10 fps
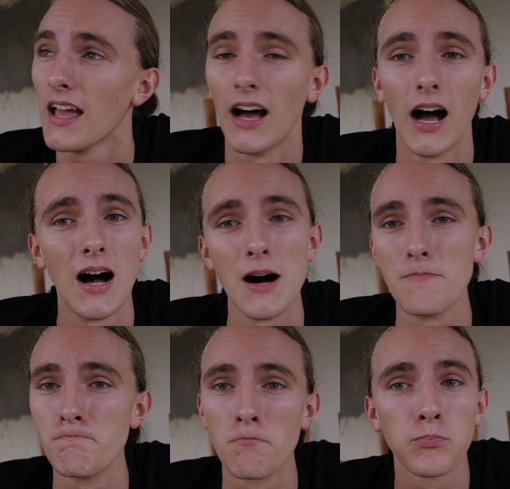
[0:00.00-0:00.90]

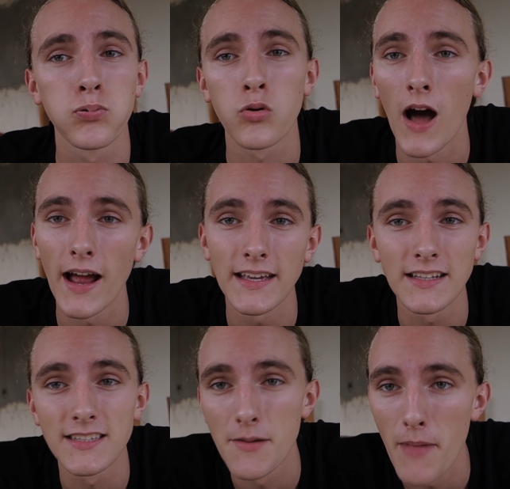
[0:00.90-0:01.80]

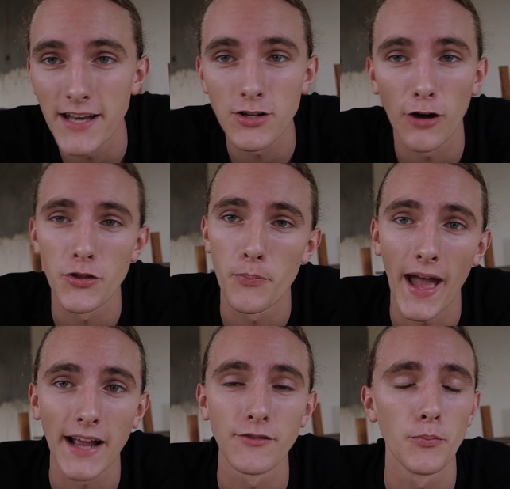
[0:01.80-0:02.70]
prying cement off the
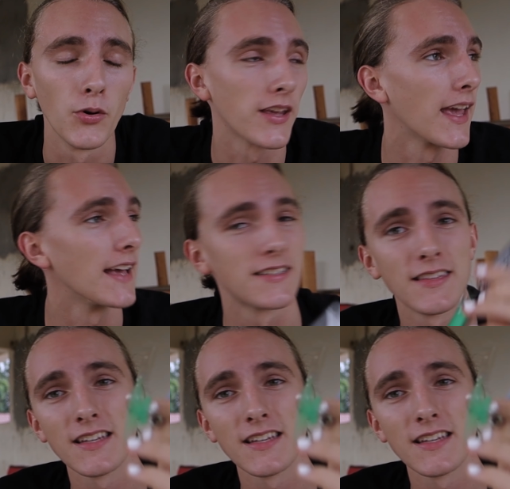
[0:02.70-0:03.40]
back of a bookcase.